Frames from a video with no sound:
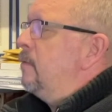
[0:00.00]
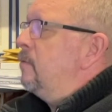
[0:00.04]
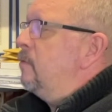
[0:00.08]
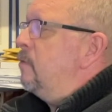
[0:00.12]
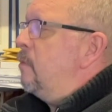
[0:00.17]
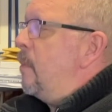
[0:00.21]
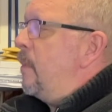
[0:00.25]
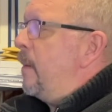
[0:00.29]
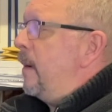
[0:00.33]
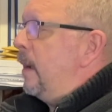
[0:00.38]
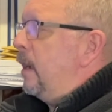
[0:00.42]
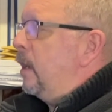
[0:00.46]

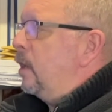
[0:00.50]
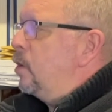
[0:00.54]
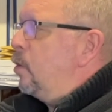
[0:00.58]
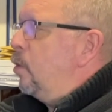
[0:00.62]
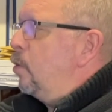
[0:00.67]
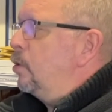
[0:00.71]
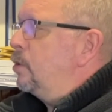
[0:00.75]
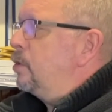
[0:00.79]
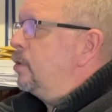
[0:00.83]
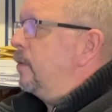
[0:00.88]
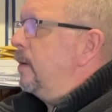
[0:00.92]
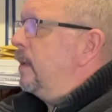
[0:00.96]
about
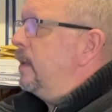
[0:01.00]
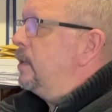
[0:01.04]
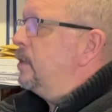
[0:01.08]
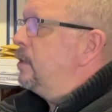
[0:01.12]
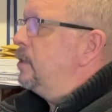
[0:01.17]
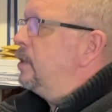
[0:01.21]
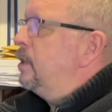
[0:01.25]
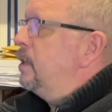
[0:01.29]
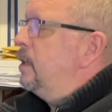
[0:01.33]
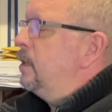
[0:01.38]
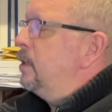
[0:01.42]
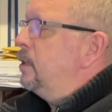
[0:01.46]
1/4
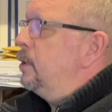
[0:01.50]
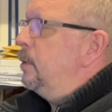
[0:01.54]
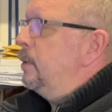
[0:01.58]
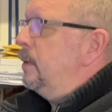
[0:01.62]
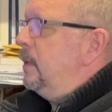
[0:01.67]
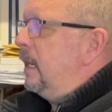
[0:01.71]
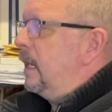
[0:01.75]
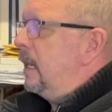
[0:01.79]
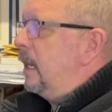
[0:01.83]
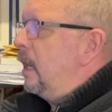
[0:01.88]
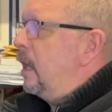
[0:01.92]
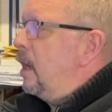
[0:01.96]
inch to a
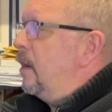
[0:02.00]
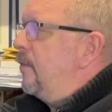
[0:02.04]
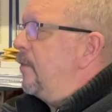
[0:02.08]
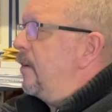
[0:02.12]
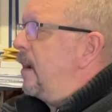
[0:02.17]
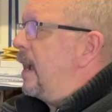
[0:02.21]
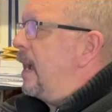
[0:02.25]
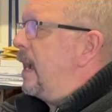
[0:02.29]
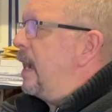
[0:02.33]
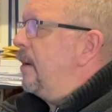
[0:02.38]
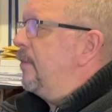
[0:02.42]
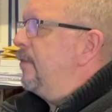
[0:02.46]
little over
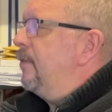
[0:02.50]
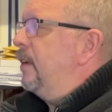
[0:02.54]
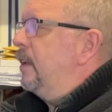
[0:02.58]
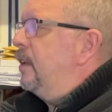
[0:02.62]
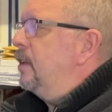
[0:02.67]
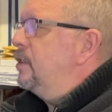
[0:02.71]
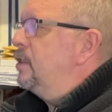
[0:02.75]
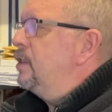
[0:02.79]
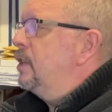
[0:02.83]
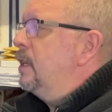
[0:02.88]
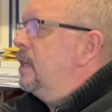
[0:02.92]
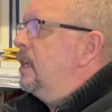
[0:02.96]
1/2
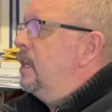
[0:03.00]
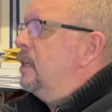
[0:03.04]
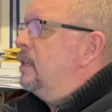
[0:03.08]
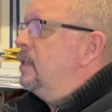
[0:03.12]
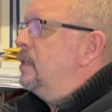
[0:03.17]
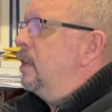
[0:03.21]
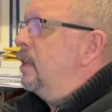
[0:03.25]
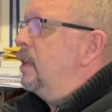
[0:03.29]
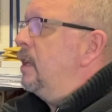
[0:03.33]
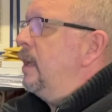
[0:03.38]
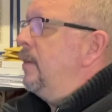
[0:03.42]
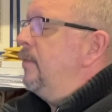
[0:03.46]
inch
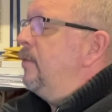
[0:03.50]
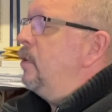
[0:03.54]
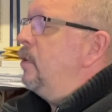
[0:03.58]
to give you